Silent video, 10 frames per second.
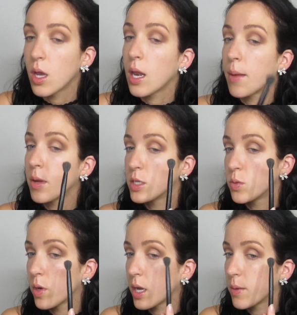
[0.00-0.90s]
And I'm not
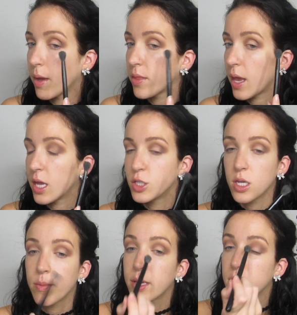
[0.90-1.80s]
too worried about the edge
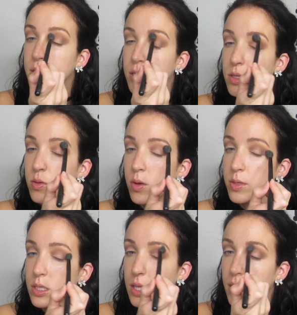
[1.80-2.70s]
here because I do
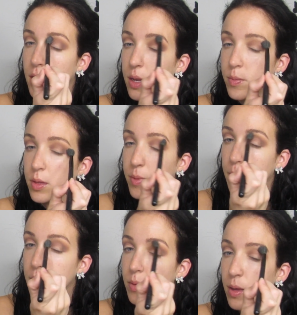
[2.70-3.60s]
always clean that up with a
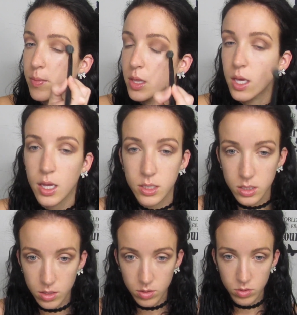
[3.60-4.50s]
baby wipe in the
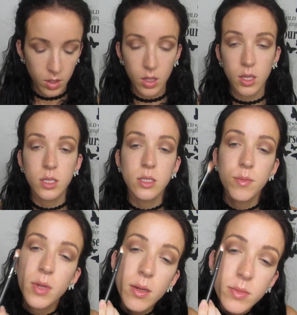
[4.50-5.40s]
end. And then
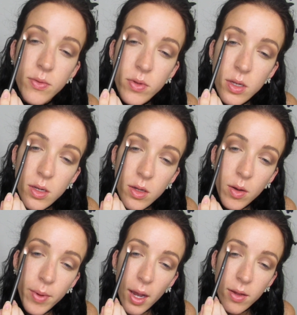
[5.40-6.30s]
sometimes if you need to
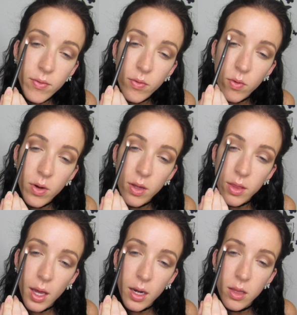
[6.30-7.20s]
go back and
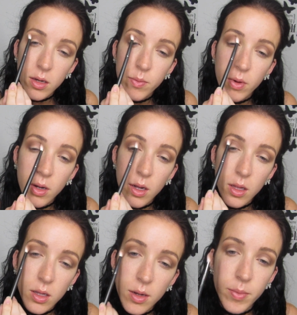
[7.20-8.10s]
forth, add a little more
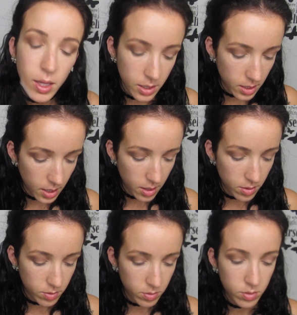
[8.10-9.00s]
color, blend it
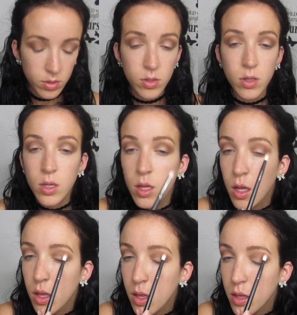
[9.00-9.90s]
out.
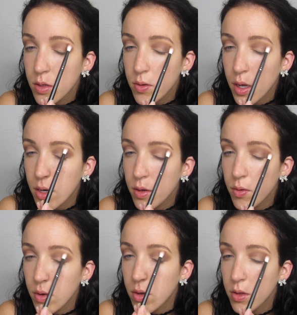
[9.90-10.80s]
That's what I
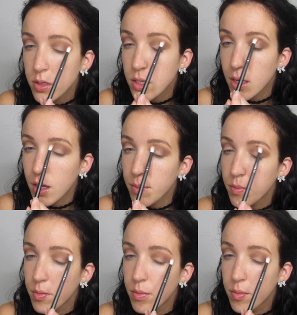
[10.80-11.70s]
do all the
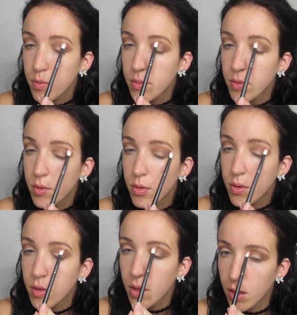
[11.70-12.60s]
time.
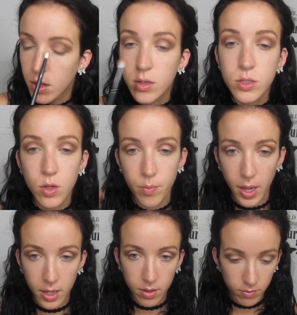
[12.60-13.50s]
Just go
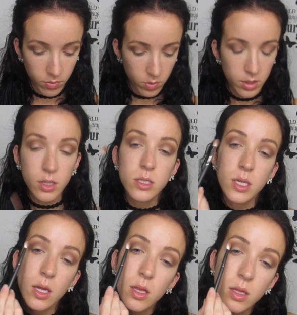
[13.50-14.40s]
back and forth
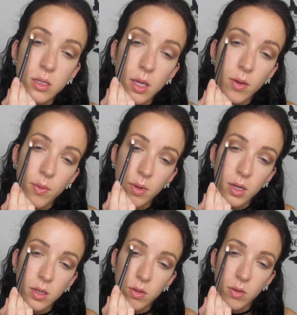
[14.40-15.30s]
until it looks how I want
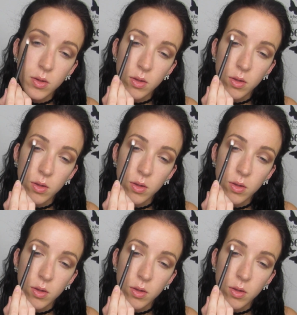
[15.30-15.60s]
it to.